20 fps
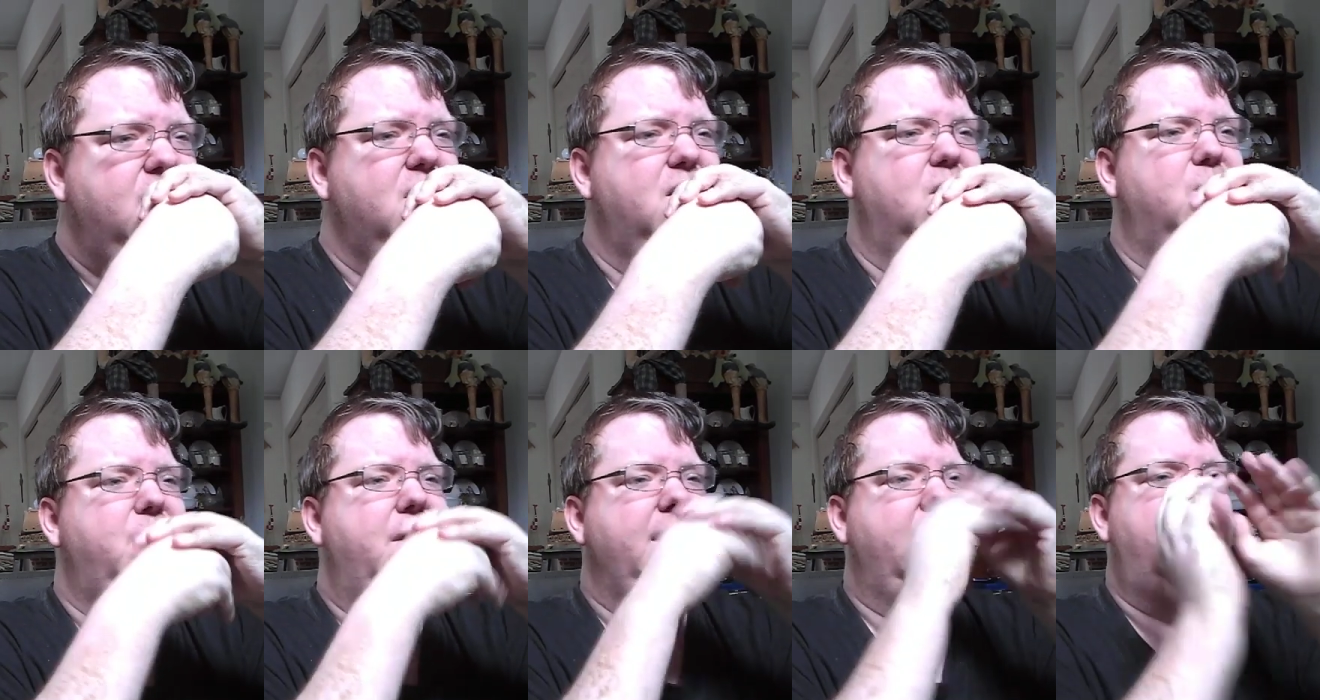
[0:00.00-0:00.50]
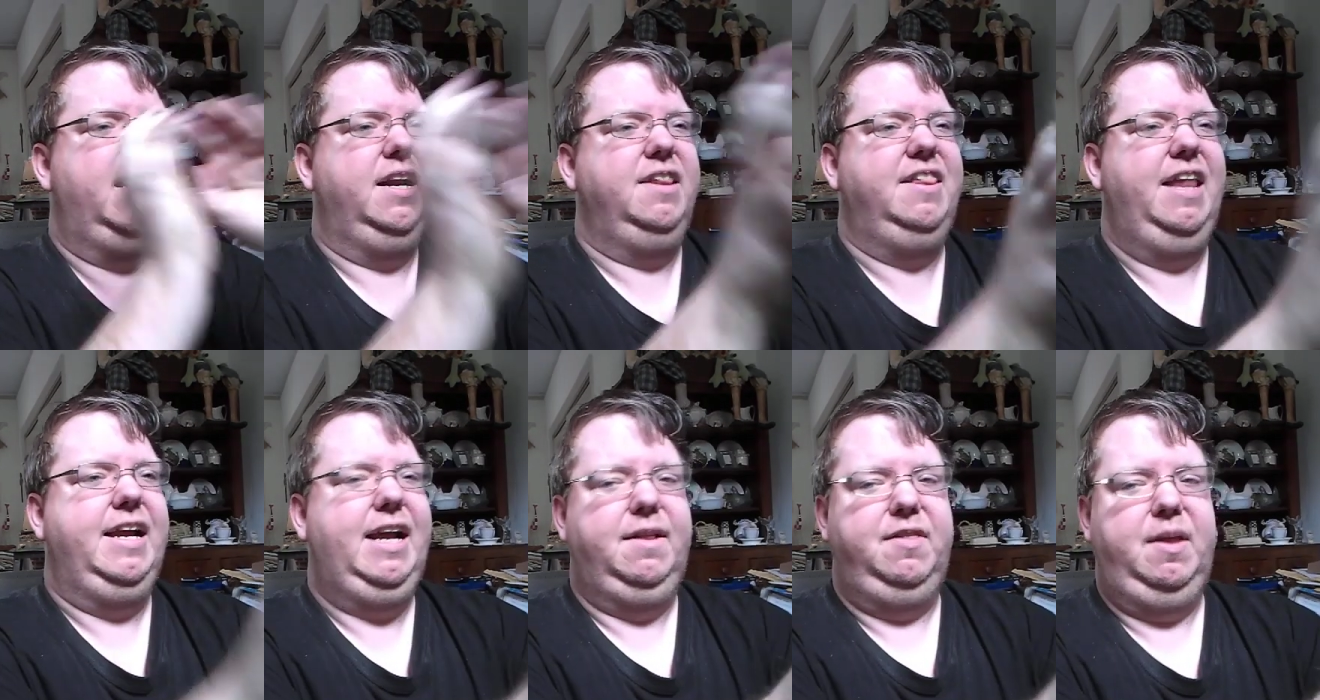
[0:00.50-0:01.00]
Oh my
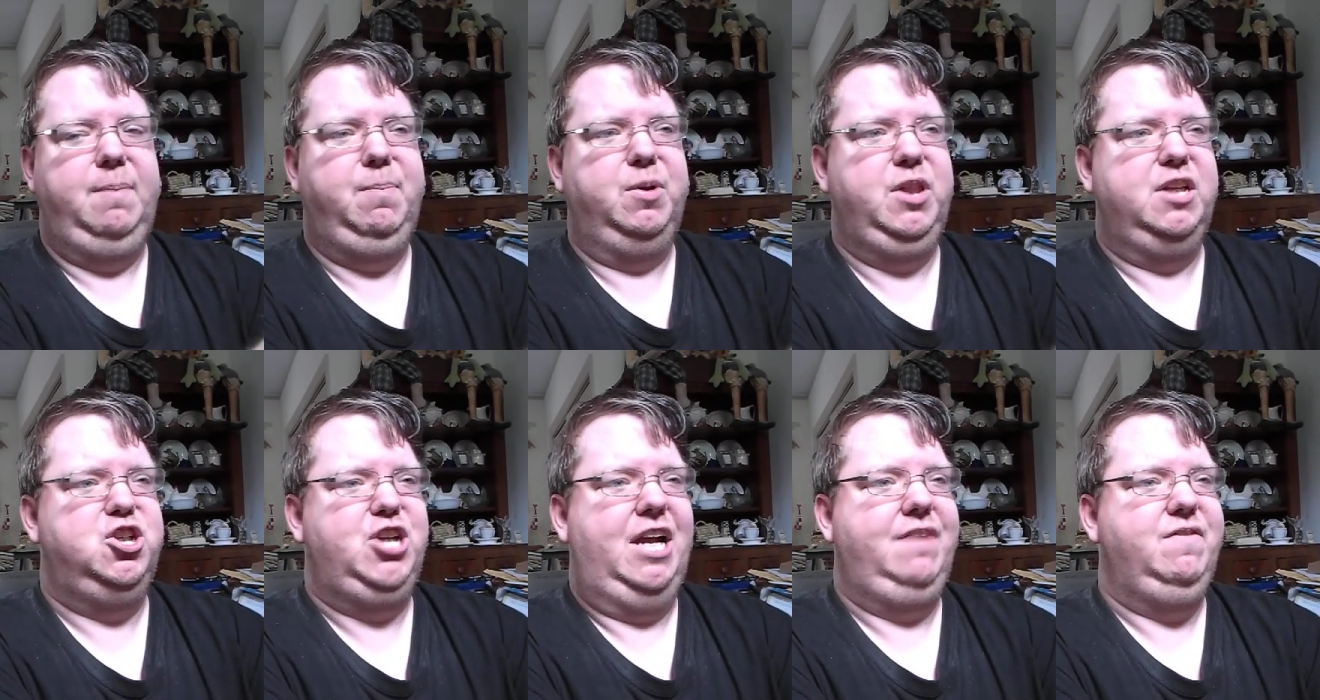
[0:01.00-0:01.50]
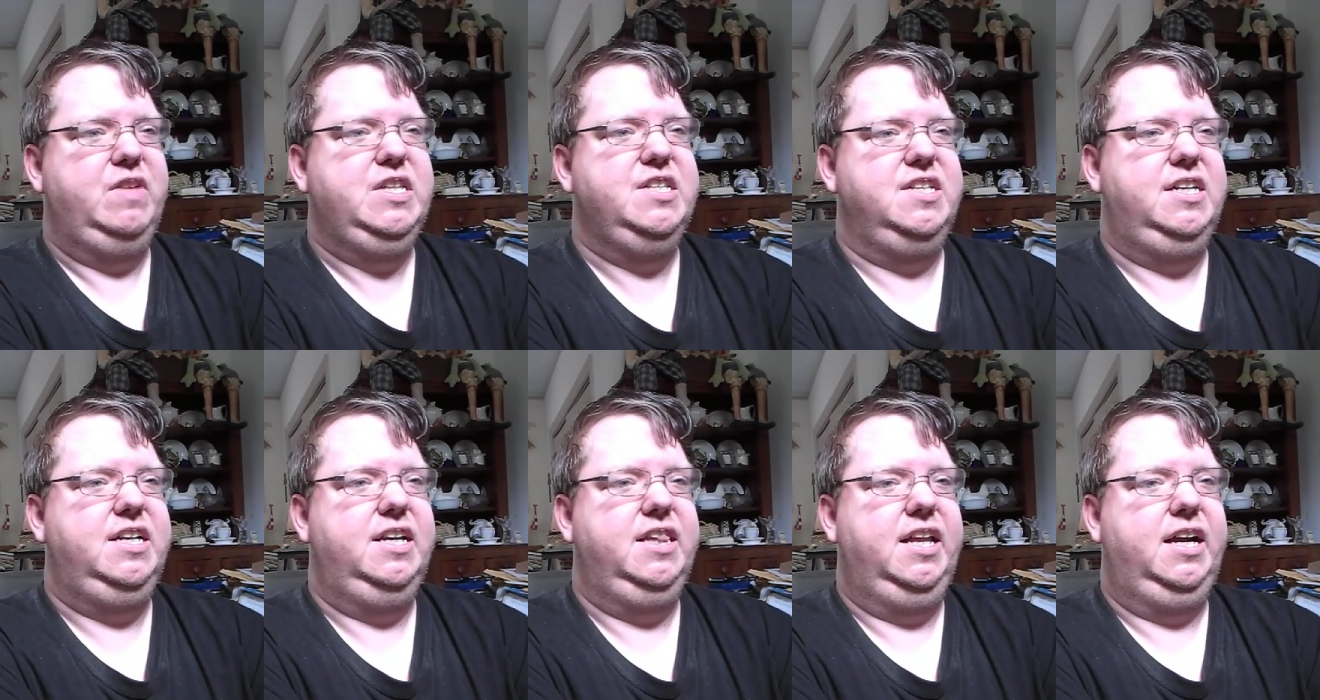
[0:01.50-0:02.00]
god, they put the shaving
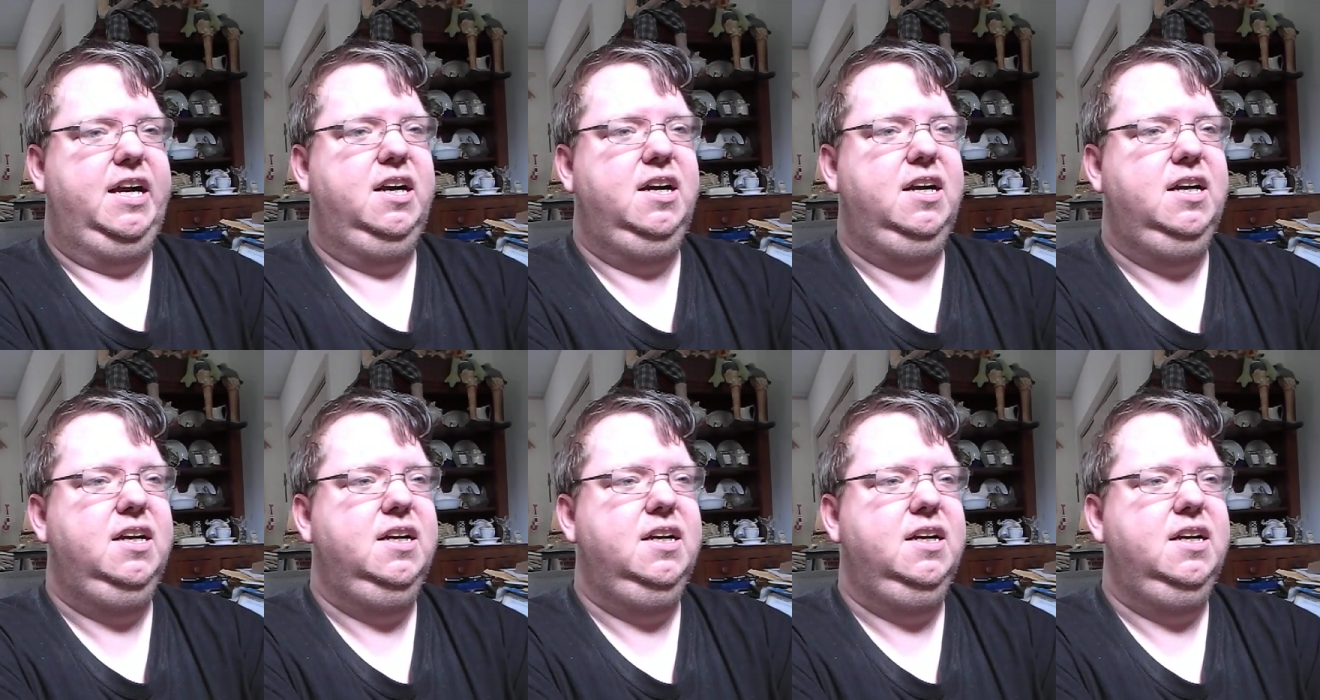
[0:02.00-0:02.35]
scene in there.